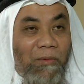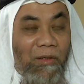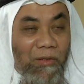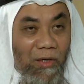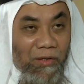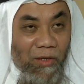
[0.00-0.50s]

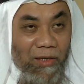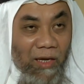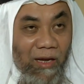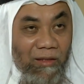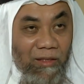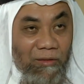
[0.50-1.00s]
You are
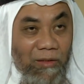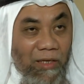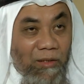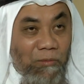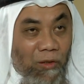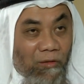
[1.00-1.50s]
healthy
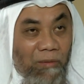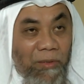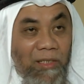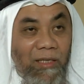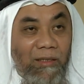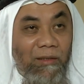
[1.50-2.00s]
today, tomorrow you'll
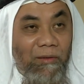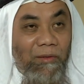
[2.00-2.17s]
be sick.